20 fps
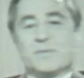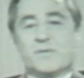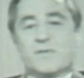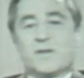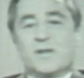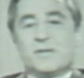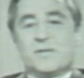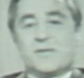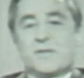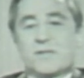of
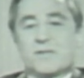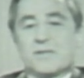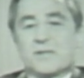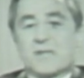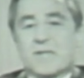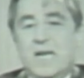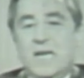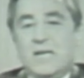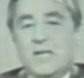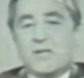constant
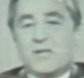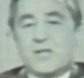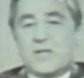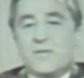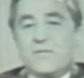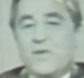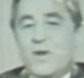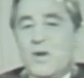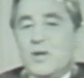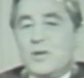
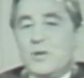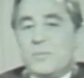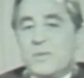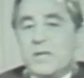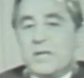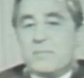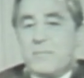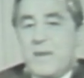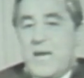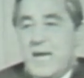energy, volume,
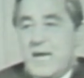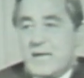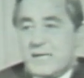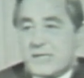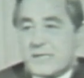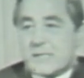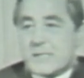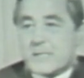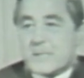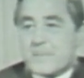and
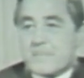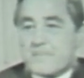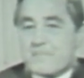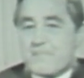mass,